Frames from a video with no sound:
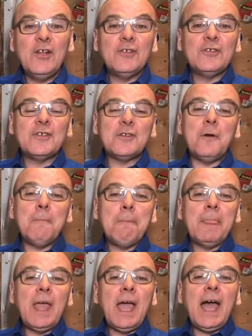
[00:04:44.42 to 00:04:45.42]
So,
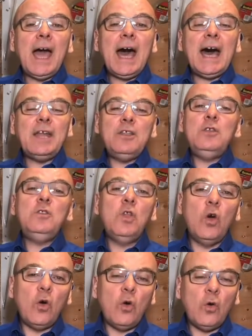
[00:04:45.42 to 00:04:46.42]
how do you
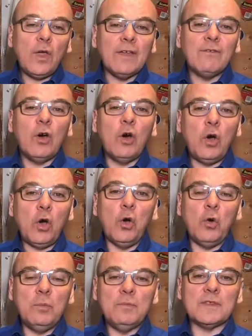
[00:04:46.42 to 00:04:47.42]
know if a
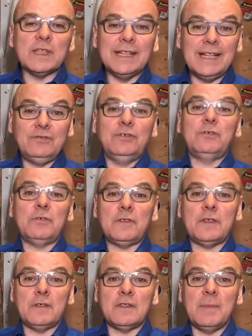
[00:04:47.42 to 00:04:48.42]
home's electrical
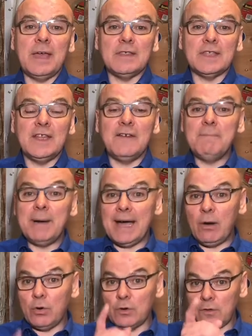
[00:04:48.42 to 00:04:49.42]
system has enough
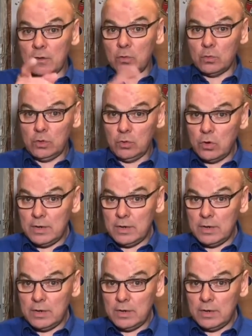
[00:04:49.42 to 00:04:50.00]
power to suit your